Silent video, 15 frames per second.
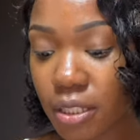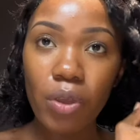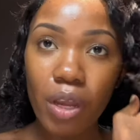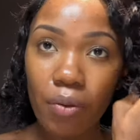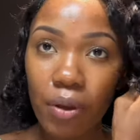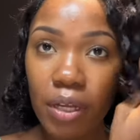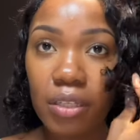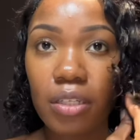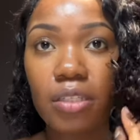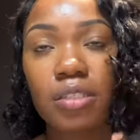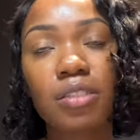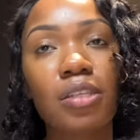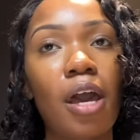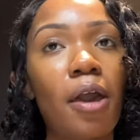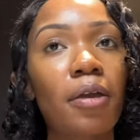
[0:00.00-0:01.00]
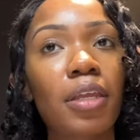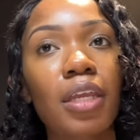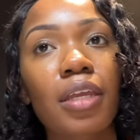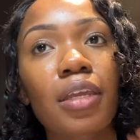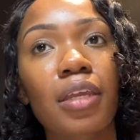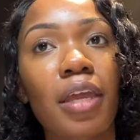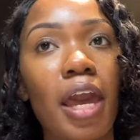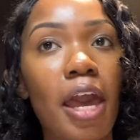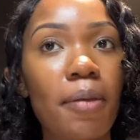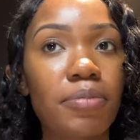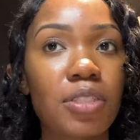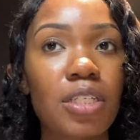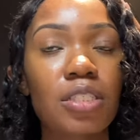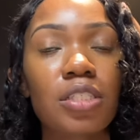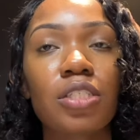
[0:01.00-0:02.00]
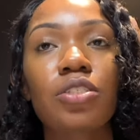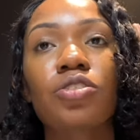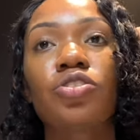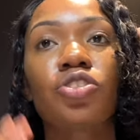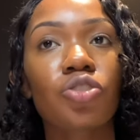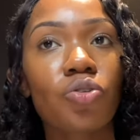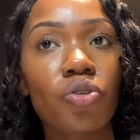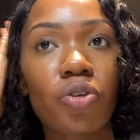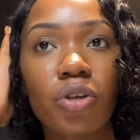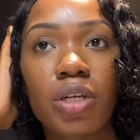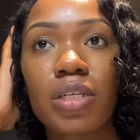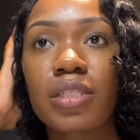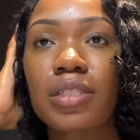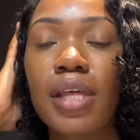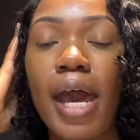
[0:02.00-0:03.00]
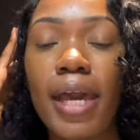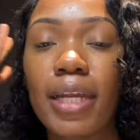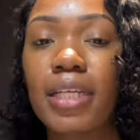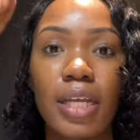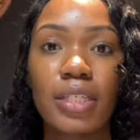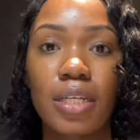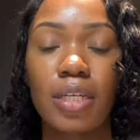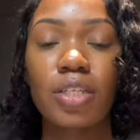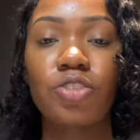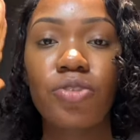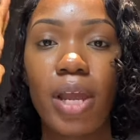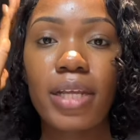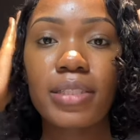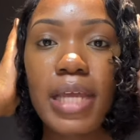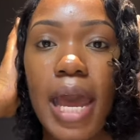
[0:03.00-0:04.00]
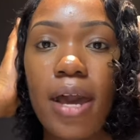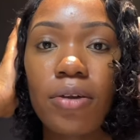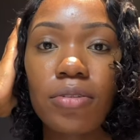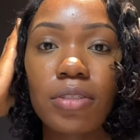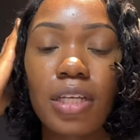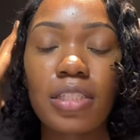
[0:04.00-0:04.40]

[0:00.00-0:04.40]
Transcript: Wearing the stocking cap just ensures that it's gonna dry down